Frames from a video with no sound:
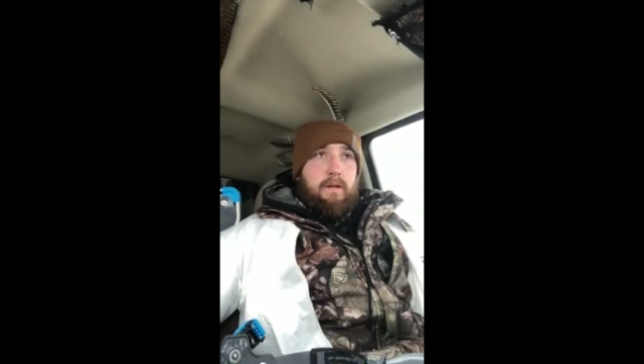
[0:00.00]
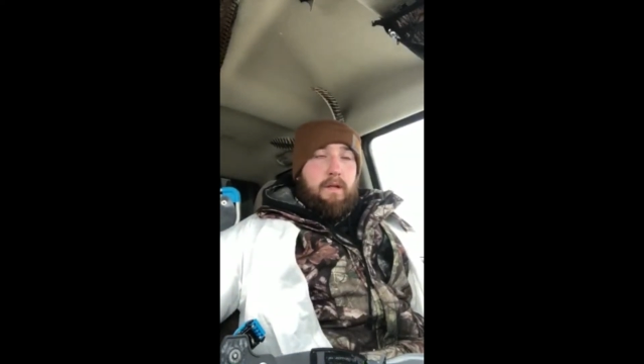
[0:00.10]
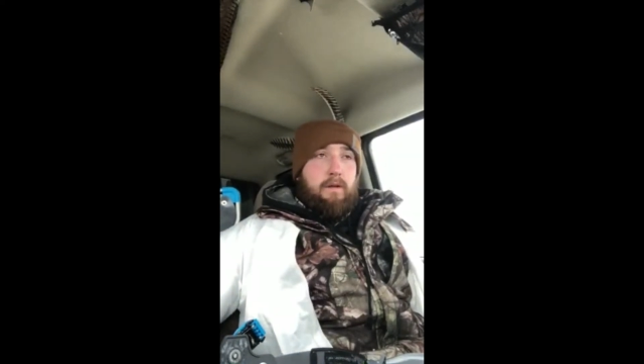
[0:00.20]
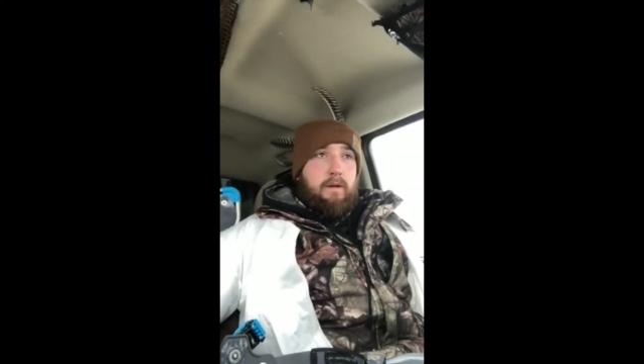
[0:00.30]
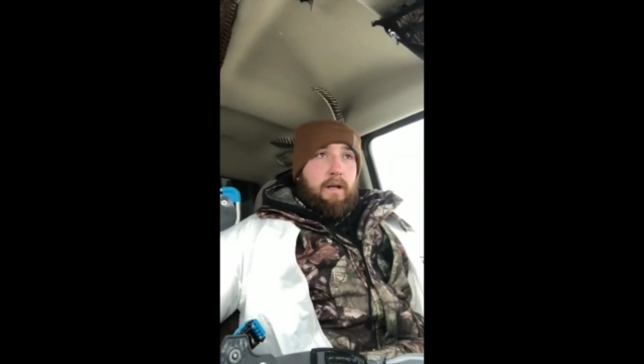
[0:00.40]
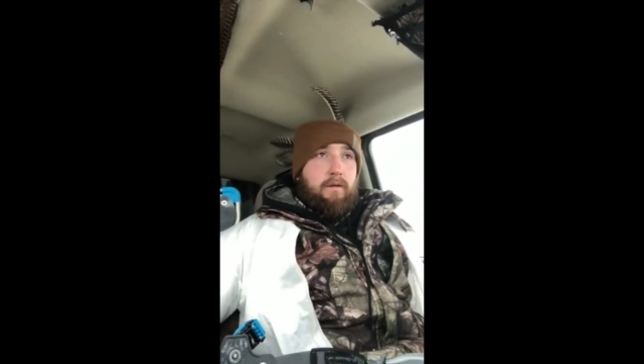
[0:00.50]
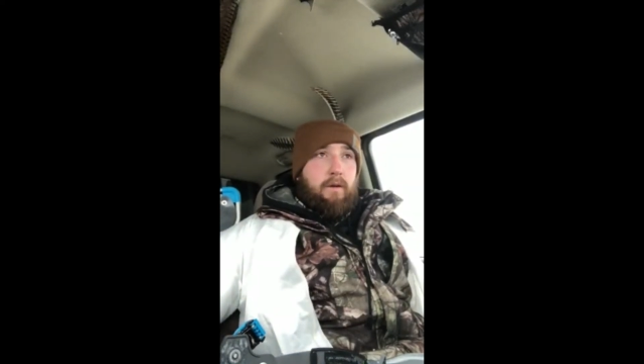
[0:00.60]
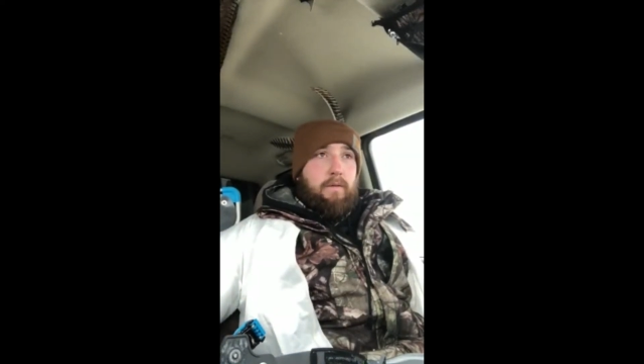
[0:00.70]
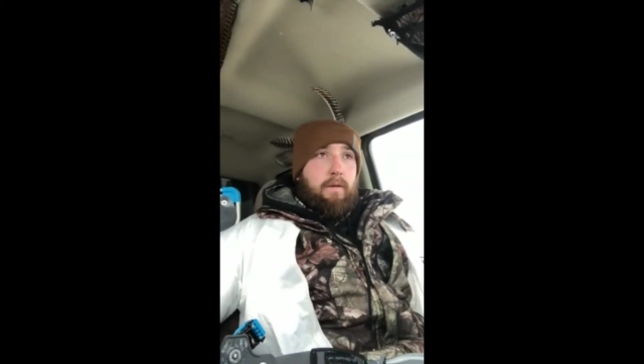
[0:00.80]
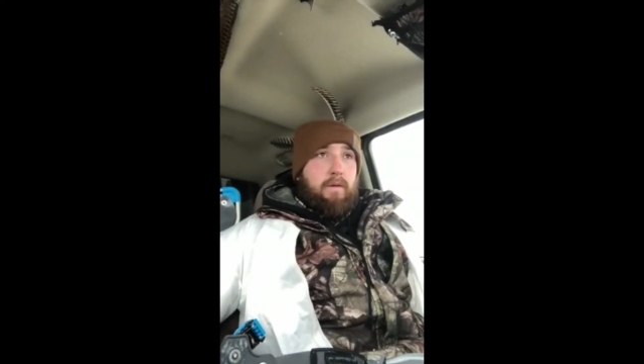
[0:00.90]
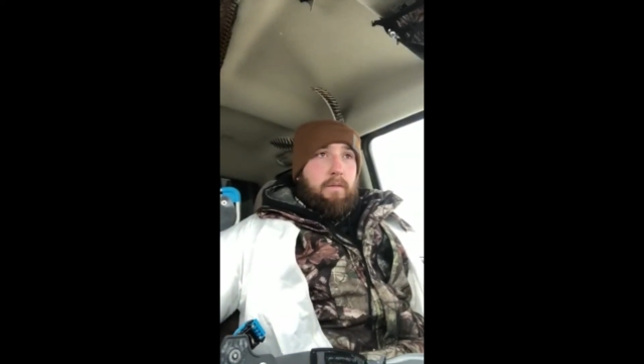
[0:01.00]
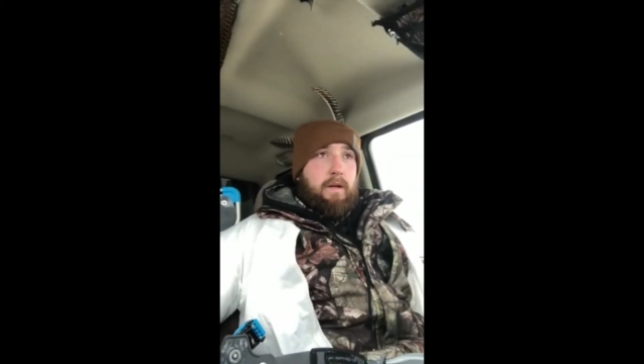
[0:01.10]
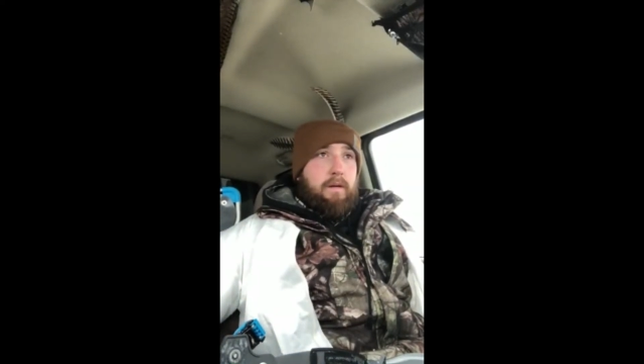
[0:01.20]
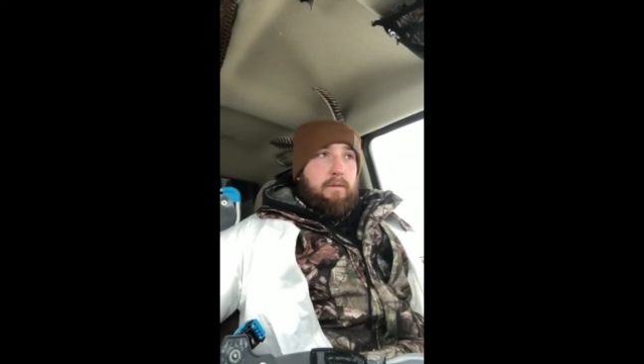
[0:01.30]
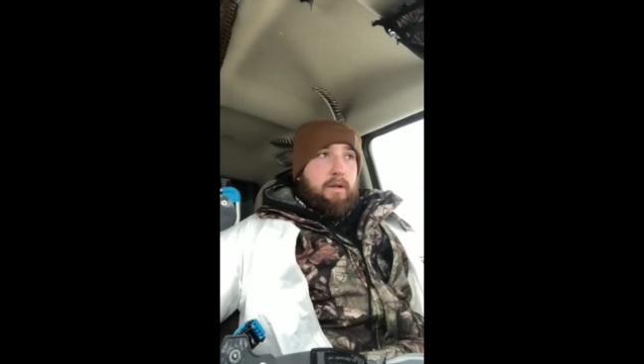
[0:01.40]
You know, I don't know if I would have
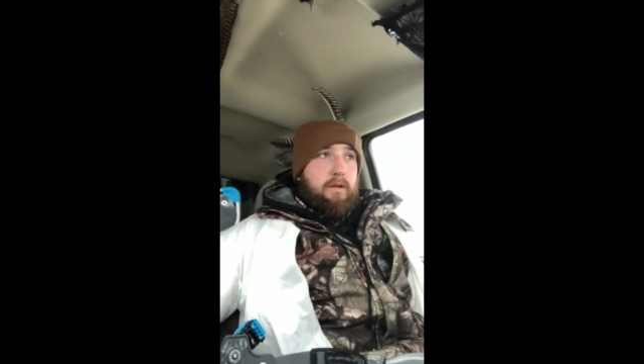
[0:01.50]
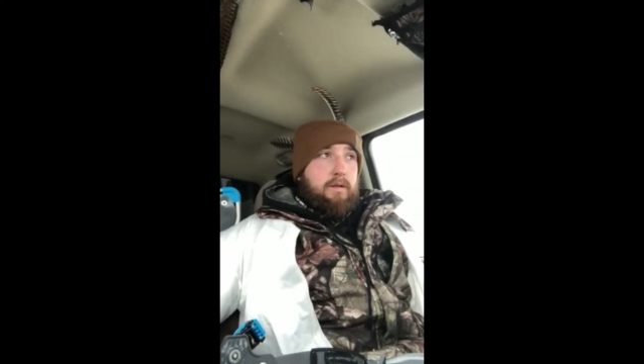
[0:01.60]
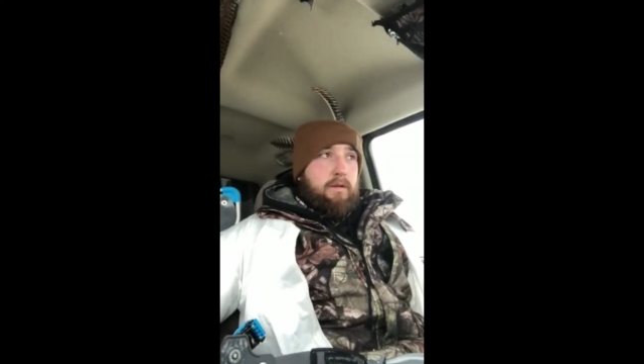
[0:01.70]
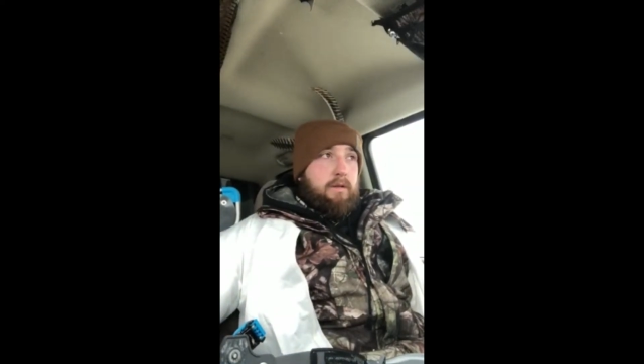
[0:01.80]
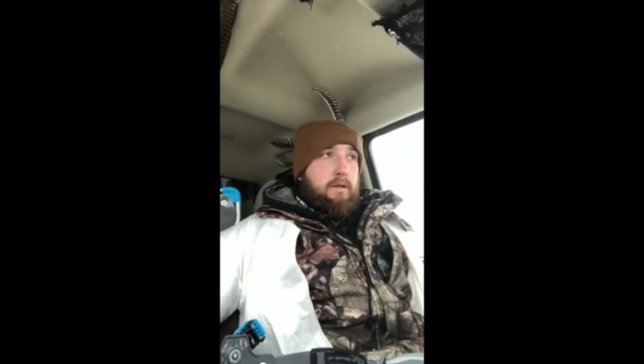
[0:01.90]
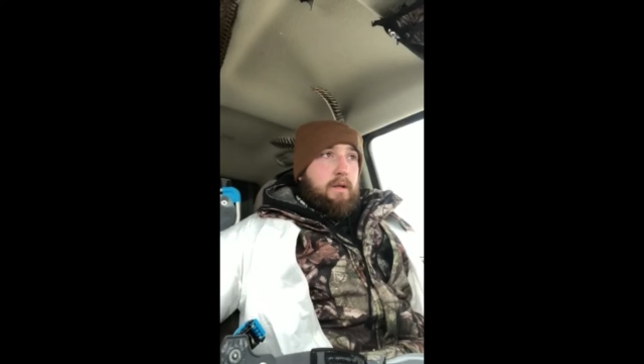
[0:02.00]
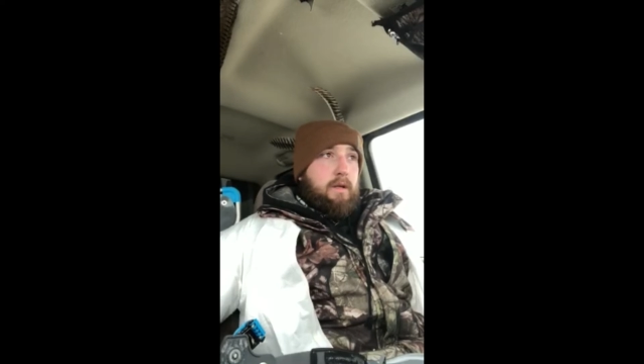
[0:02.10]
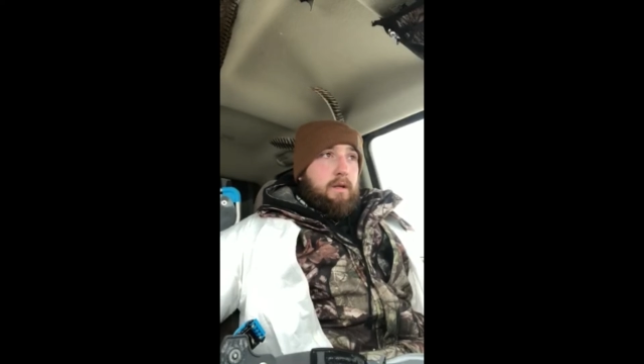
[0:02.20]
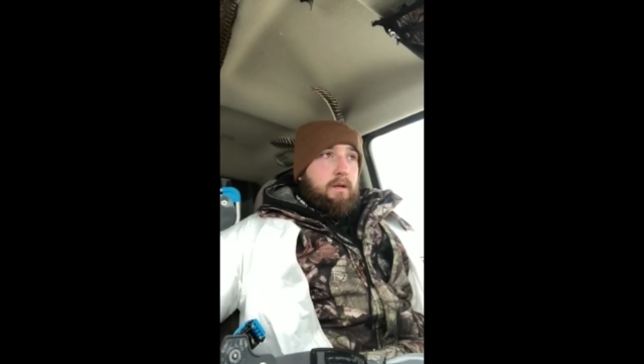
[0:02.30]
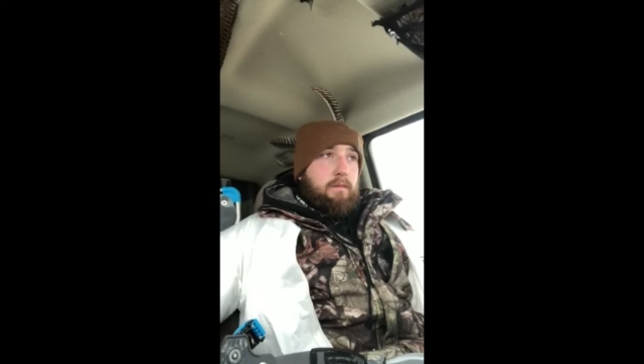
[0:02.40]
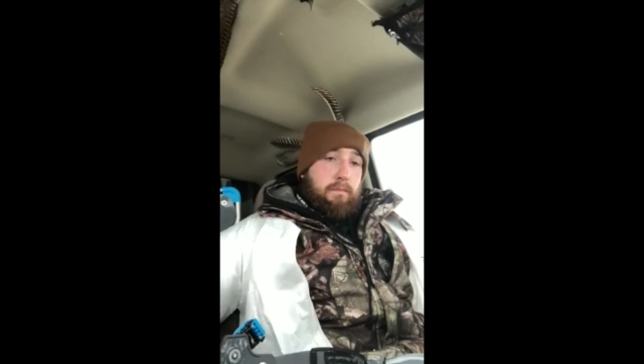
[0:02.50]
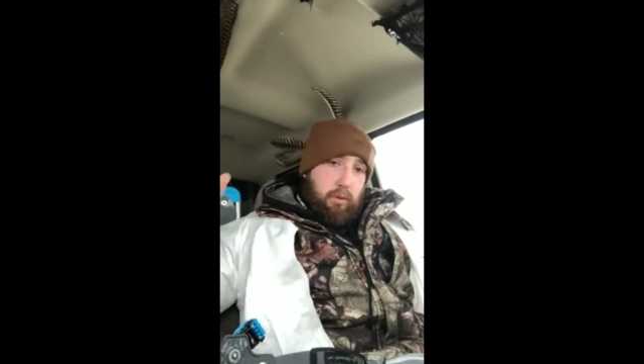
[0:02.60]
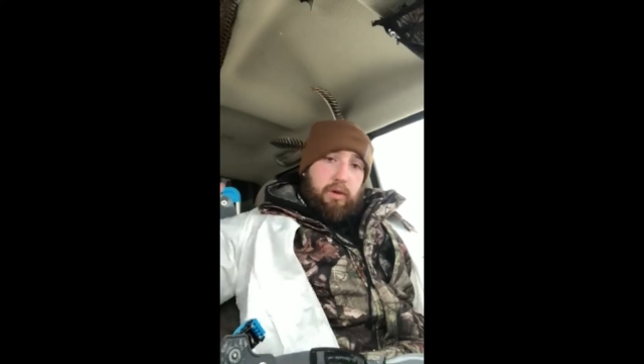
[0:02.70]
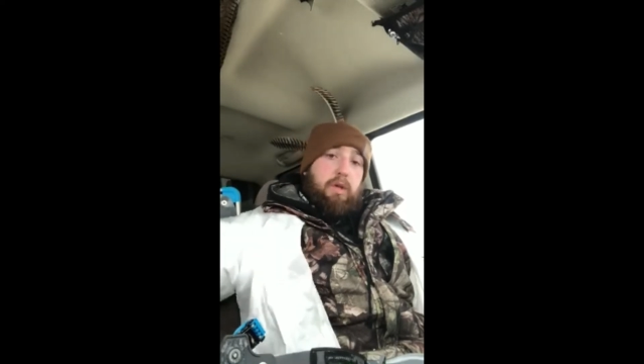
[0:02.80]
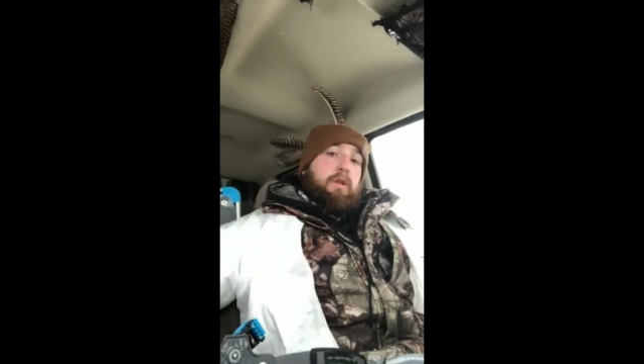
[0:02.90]
been able to
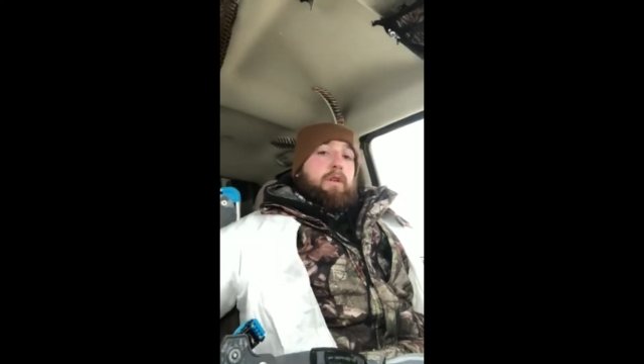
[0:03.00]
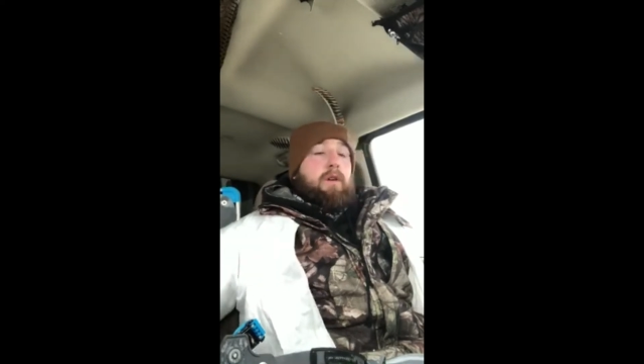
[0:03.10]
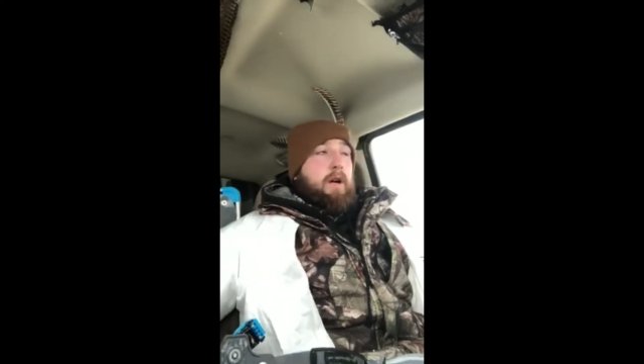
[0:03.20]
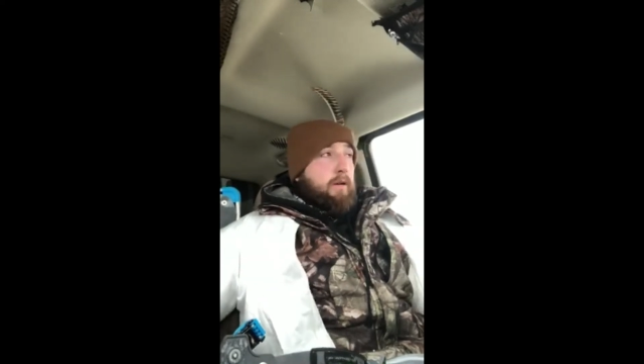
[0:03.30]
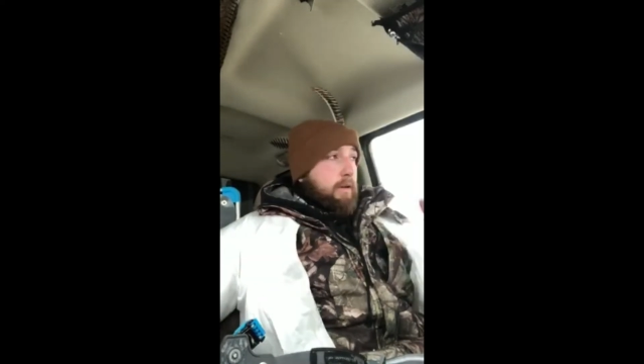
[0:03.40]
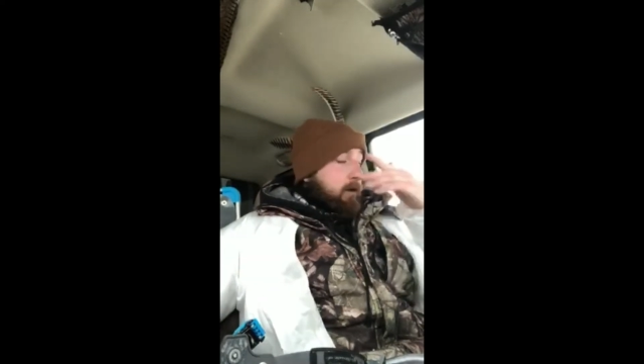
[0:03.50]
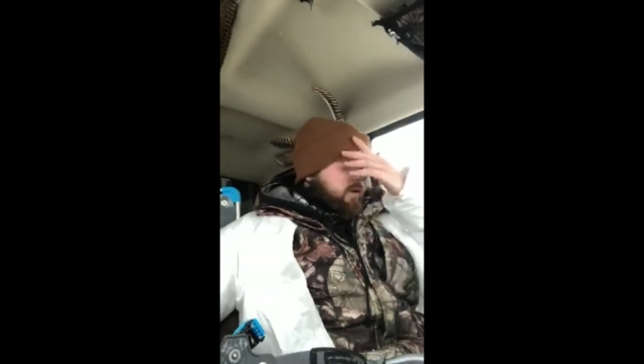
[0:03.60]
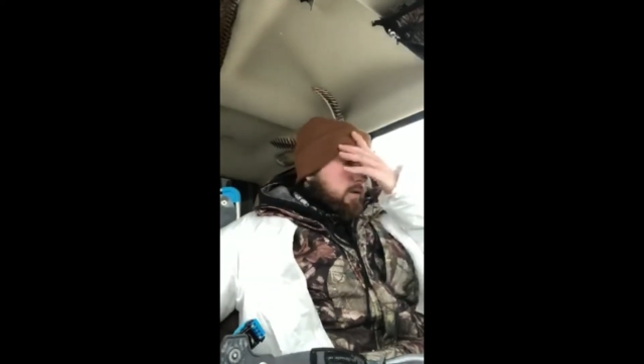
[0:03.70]
push on the ground.